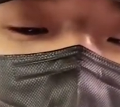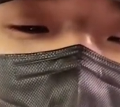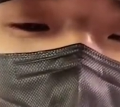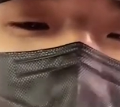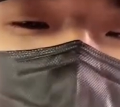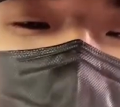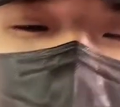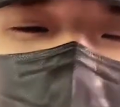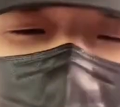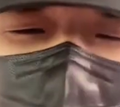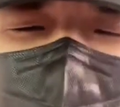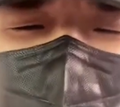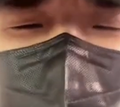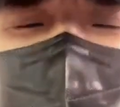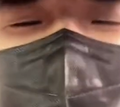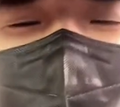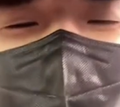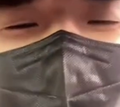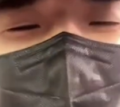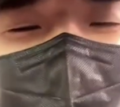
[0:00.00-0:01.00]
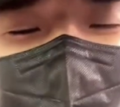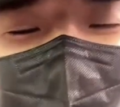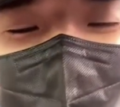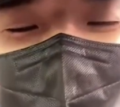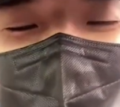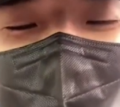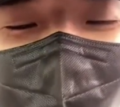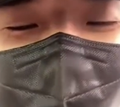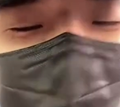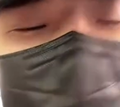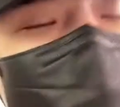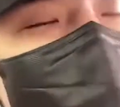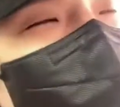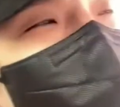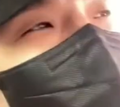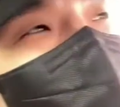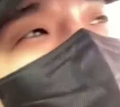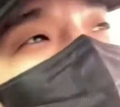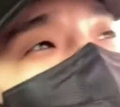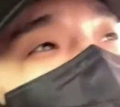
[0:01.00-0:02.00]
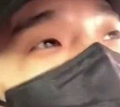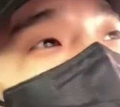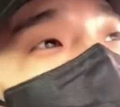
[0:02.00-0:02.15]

It's so weird. It's such an easy